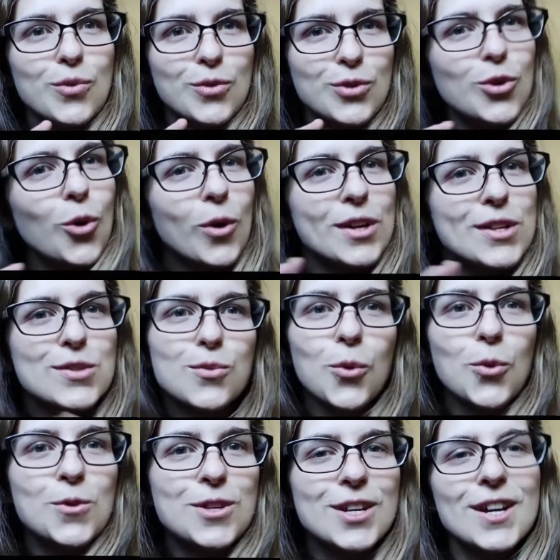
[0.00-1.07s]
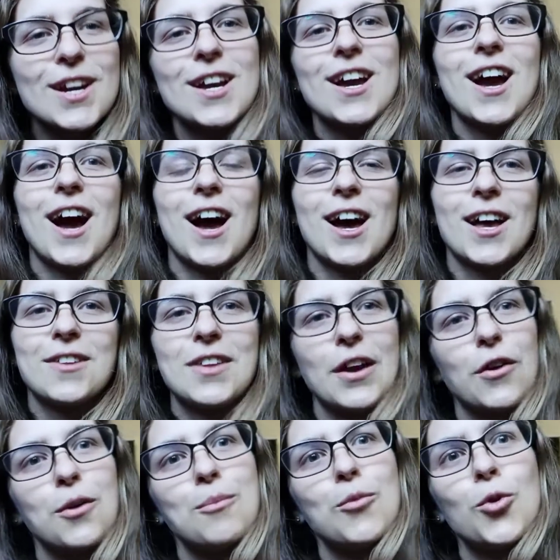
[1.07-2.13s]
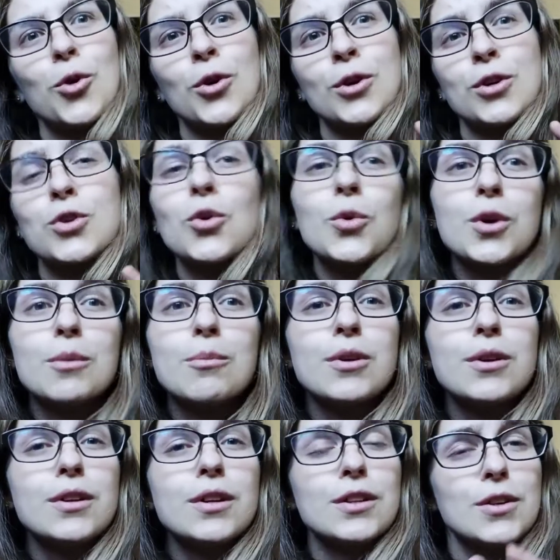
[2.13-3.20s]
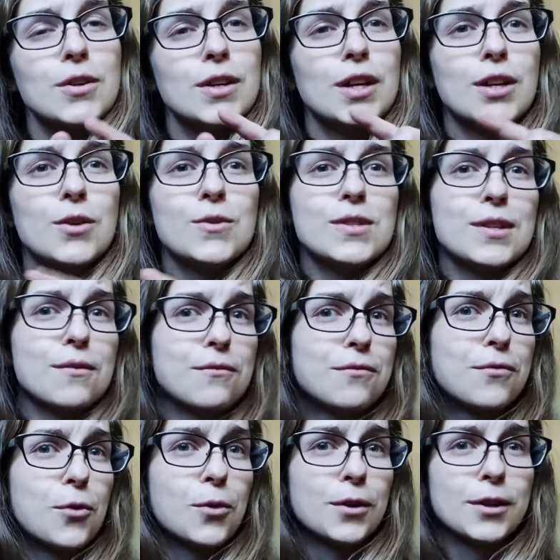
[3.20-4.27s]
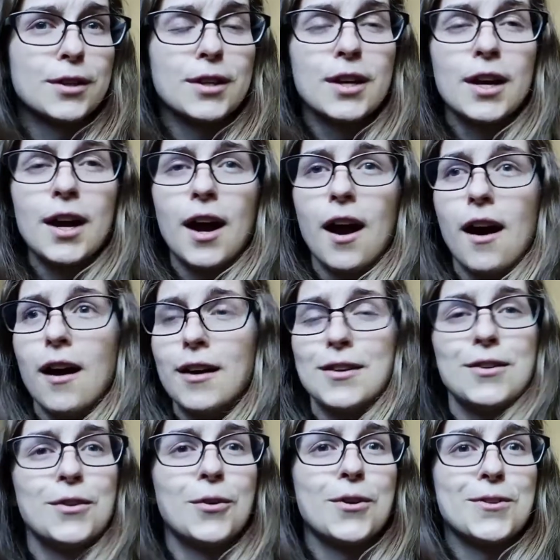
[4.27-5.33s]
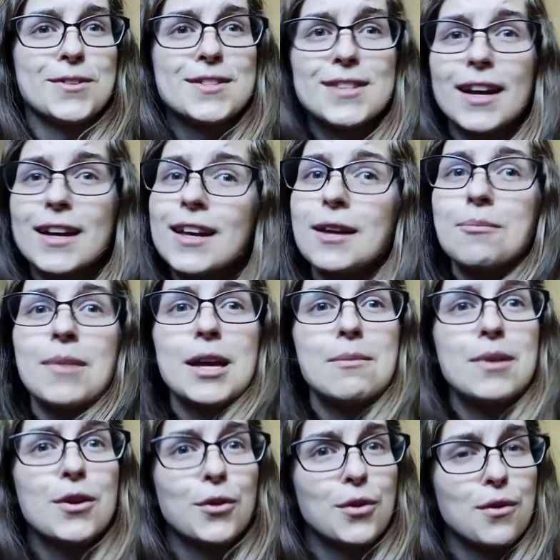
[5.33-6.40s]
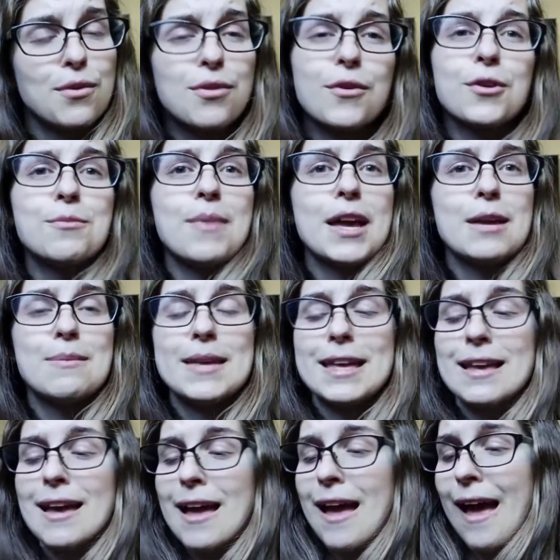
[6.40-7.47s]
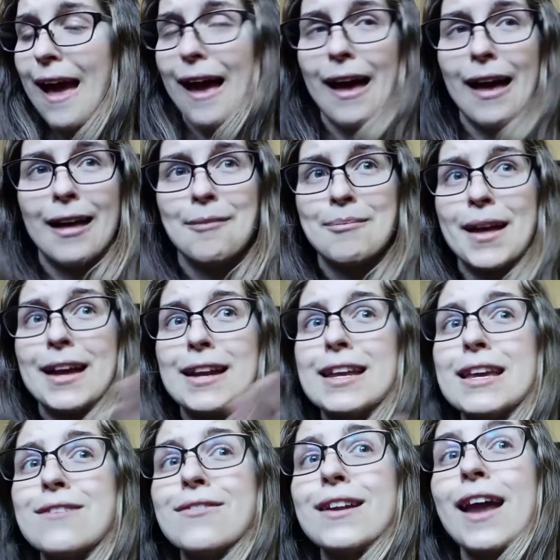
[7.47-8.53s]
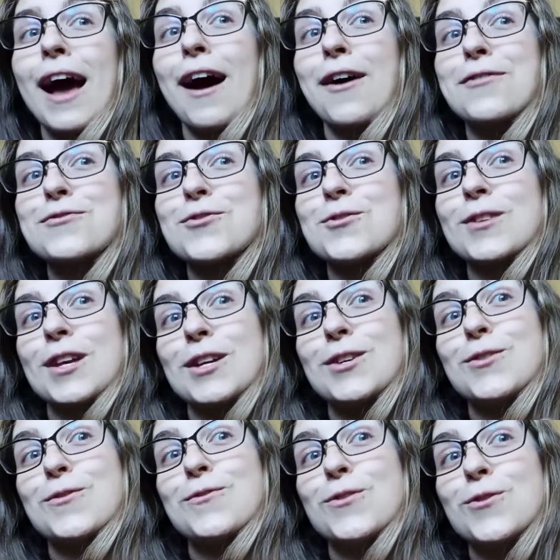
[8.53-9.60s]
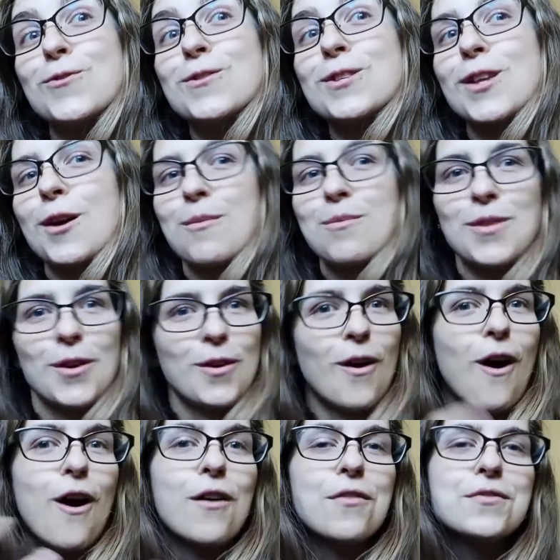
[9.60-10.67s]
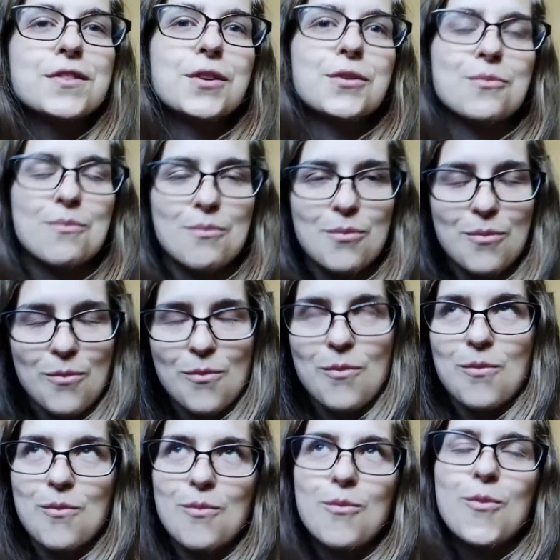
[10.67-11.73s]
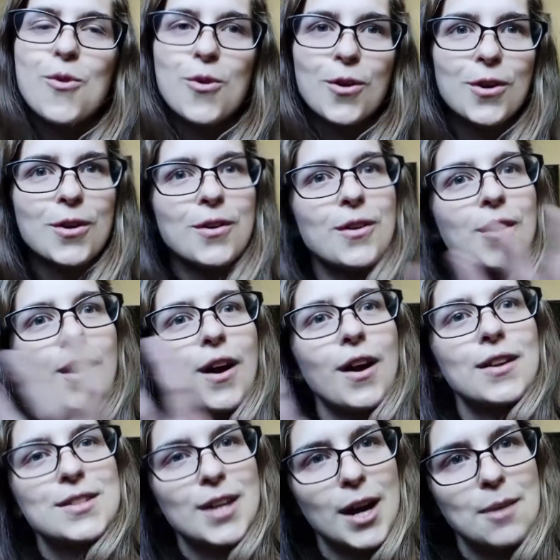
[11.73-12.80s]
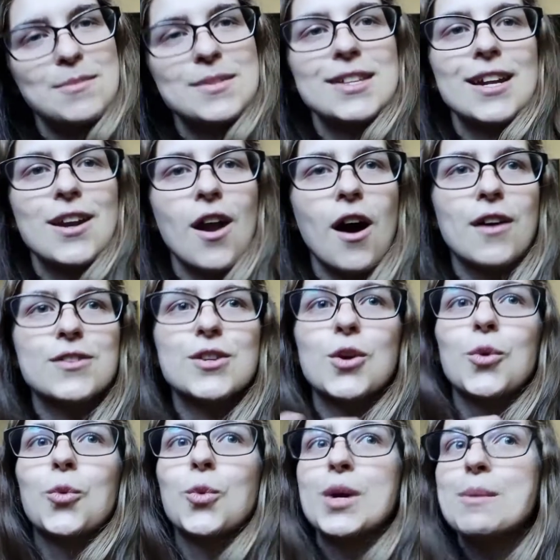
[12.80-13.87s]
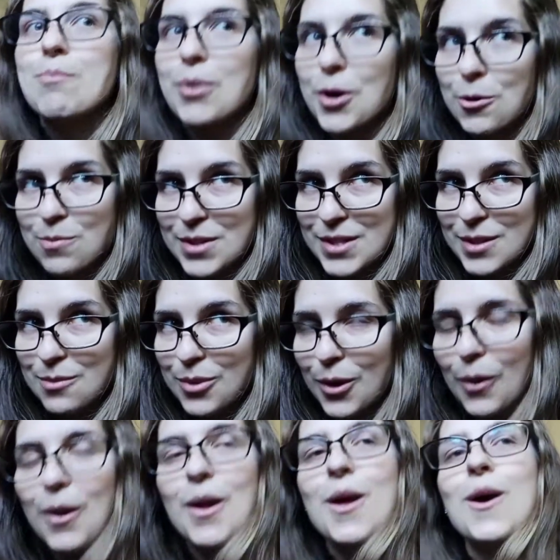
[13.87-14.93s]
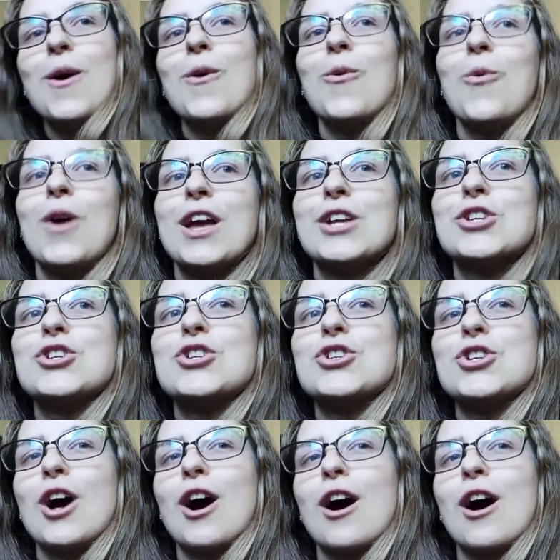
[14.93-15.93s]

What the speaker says: toys route. They are more durable. You can use them for, your second baby or your third baby. And even after like you've used them, they're often more times than not repurposable, which